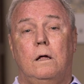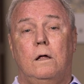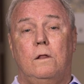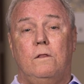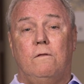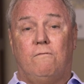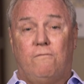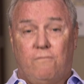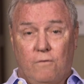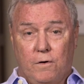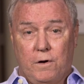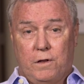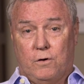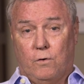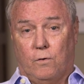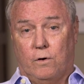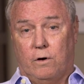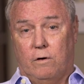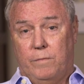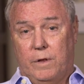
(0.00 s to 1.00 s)
The first
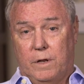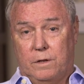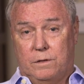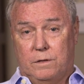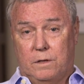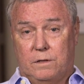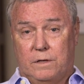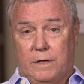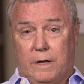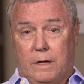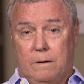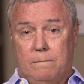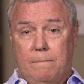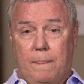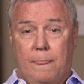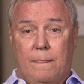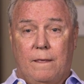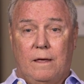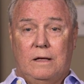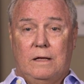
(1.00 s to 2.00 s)
order of business, then,
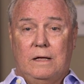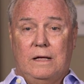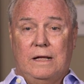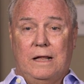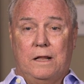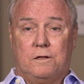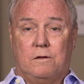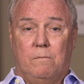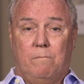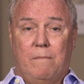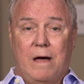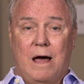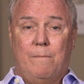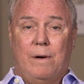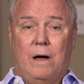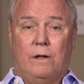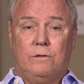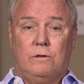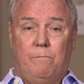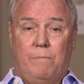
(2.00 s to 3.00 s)
is to map
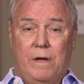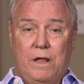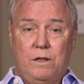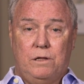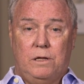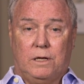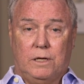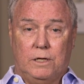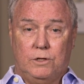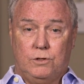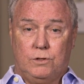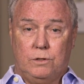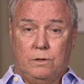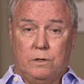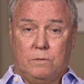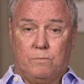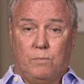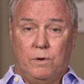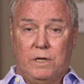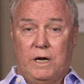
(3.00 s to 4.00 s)
out the basic issues
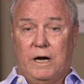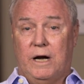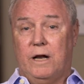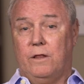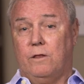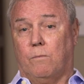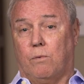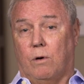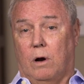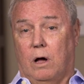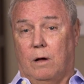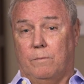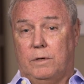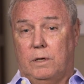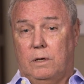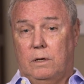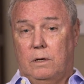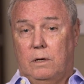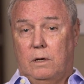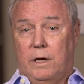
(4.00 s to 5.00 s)
presented in the prompt
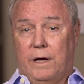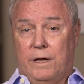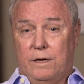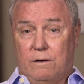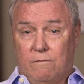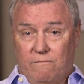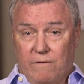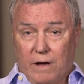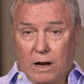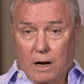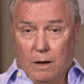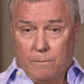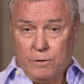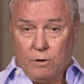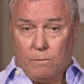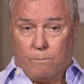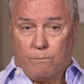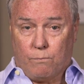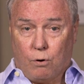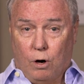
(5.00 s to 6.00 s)
and develop your
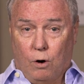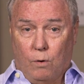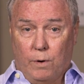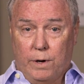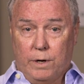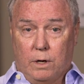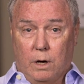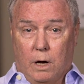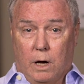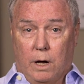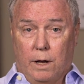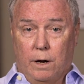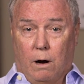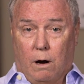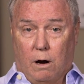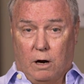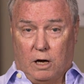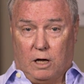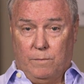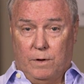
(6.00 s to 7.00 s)
pro and con
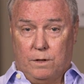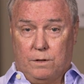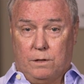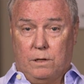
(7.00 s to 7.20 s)
arguments